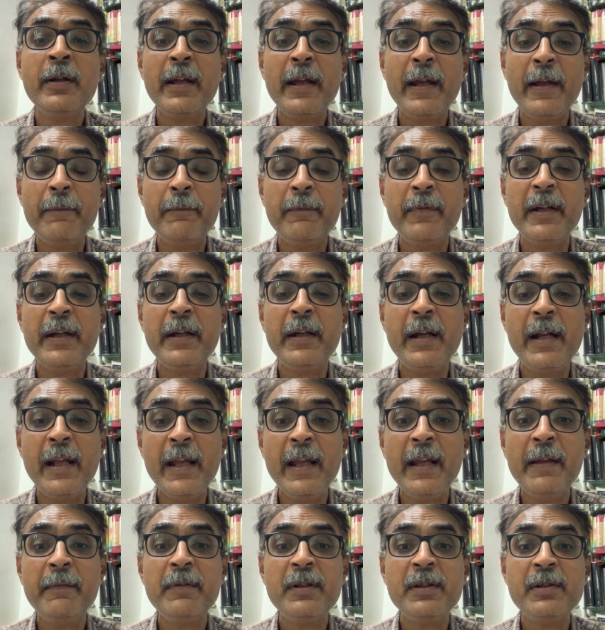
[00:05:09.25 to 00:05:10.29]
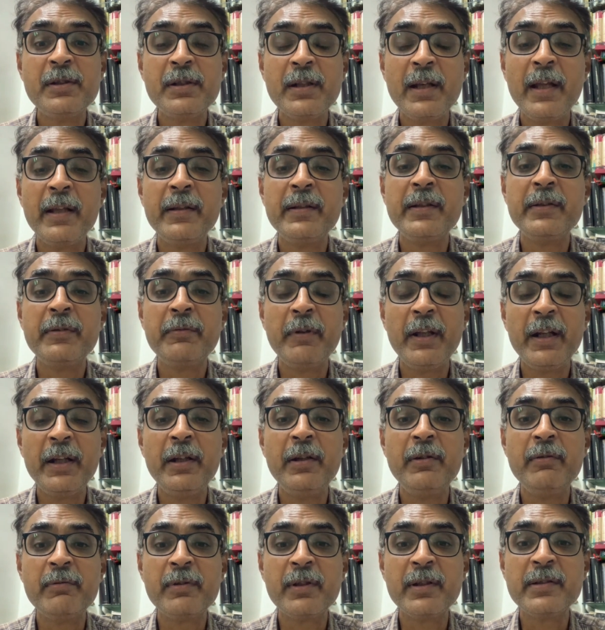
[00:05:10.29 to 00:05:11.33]
Every day we share these very
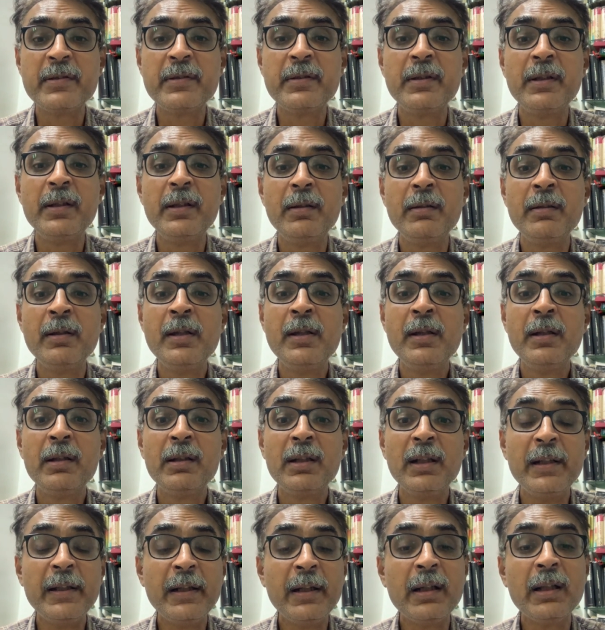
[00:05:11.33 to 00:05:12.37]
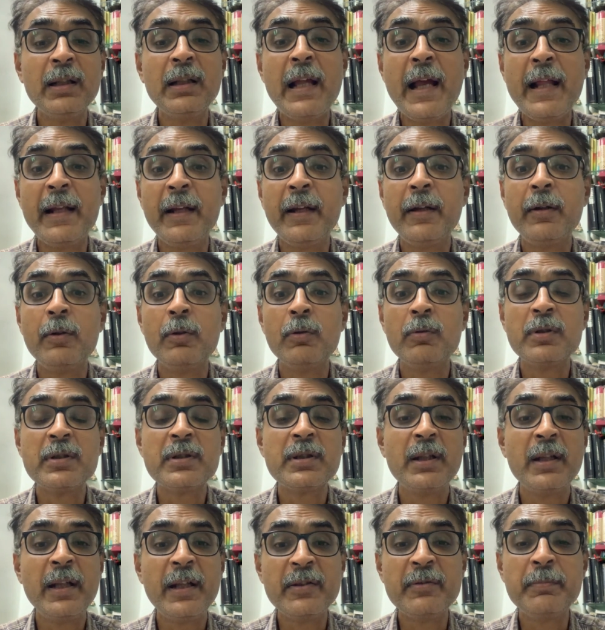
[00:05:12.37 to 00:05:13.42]
interesting clinical anecdotes
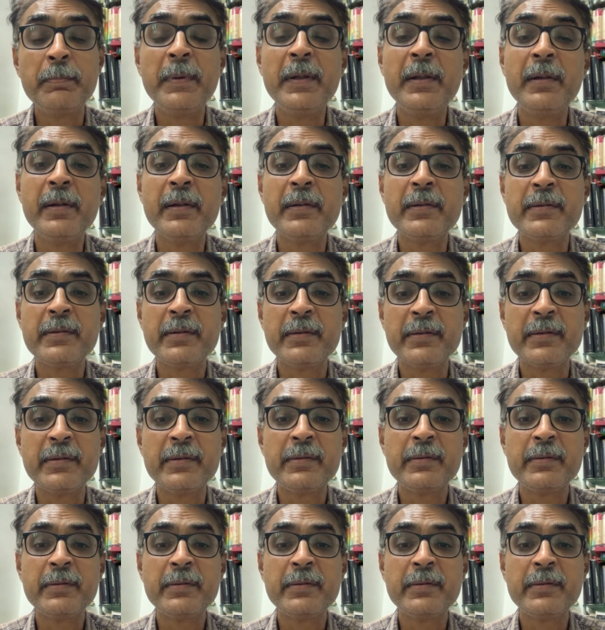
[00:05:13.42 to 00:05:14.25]
and experiences.